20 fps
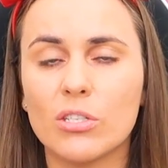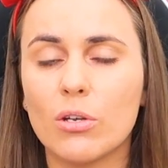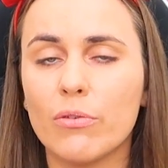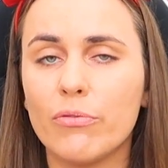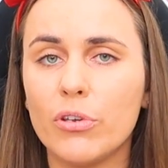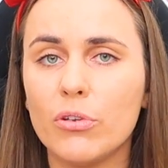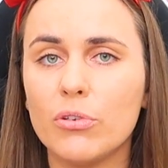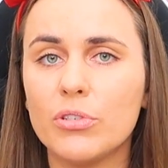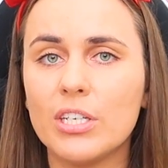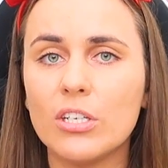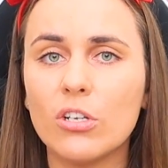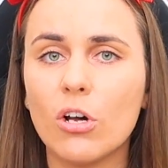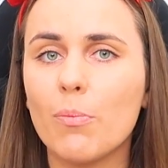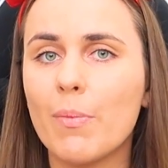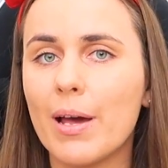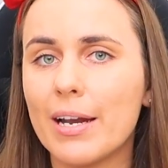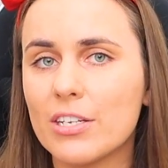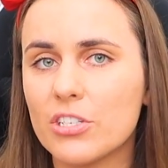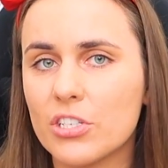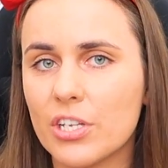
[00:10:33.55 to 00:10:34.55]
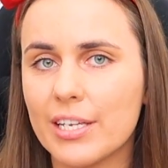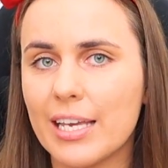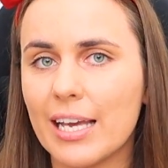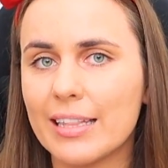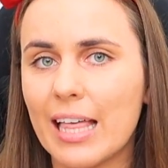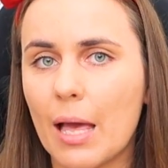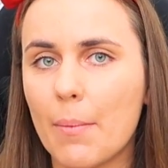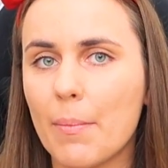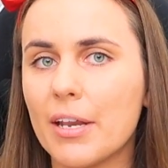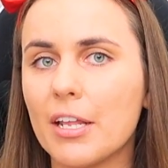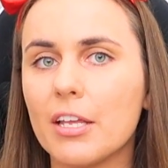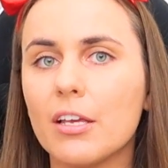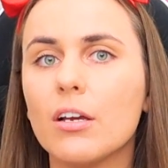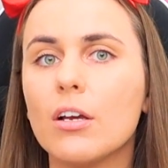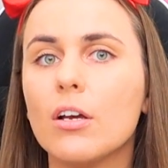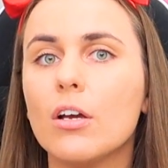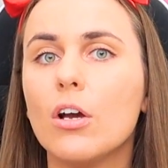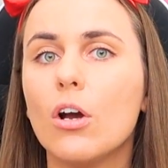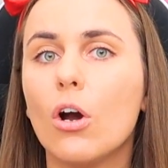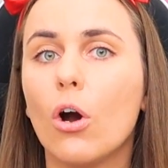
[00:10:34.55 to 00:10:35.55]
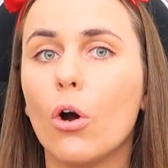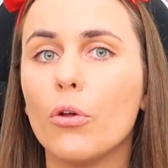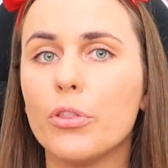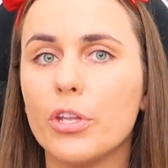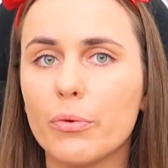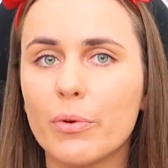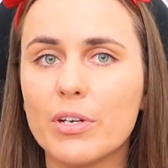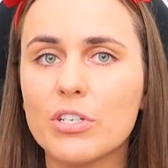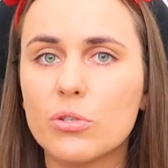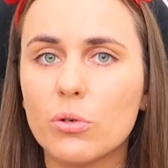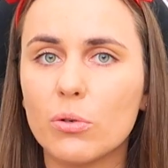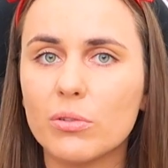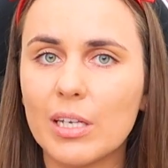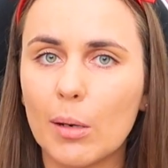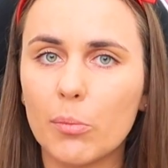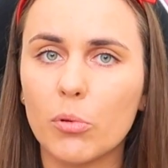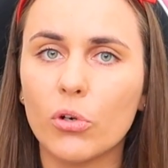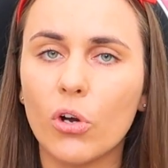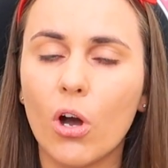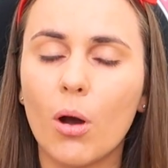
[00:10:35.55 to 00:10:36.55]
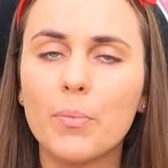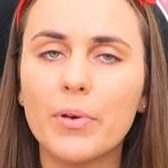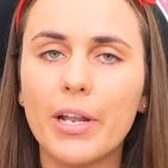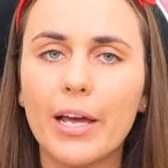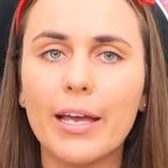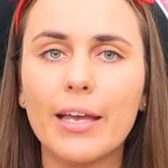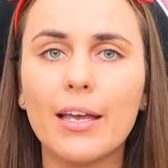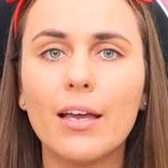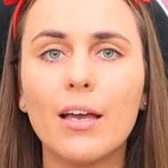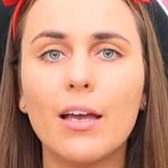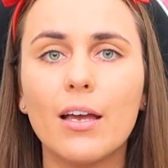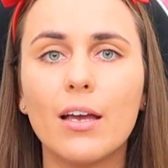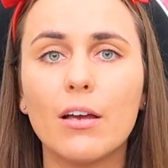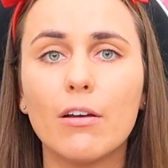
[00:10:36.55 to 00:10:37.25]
So if you did not manage to get that many on the original double com day,